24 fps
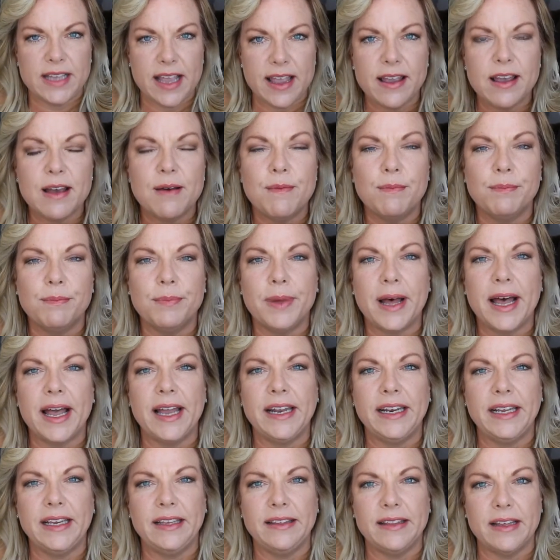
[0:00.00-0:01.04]
and
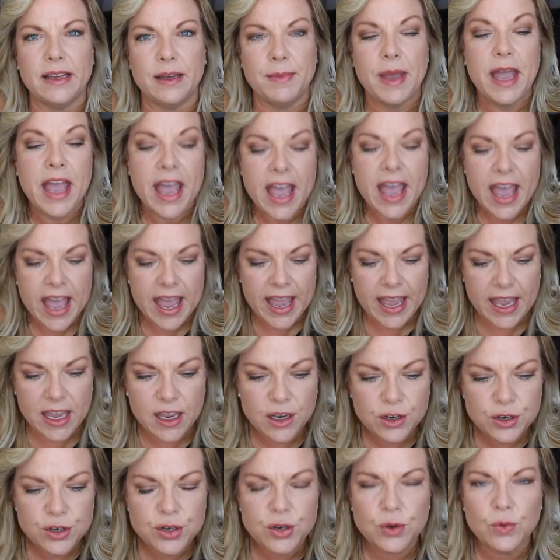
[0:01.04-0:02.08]
combining them
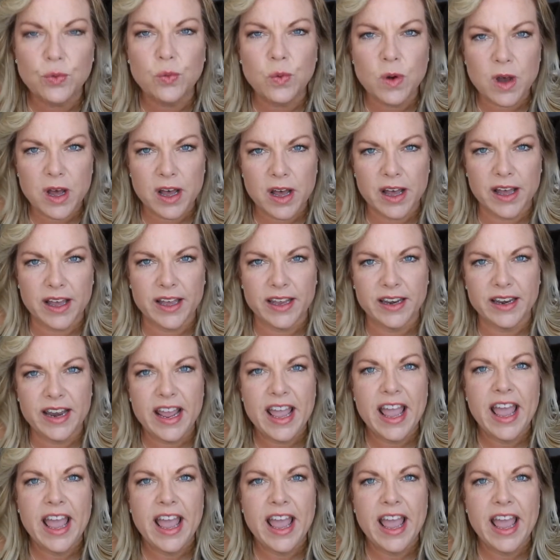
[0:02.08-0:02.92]
into one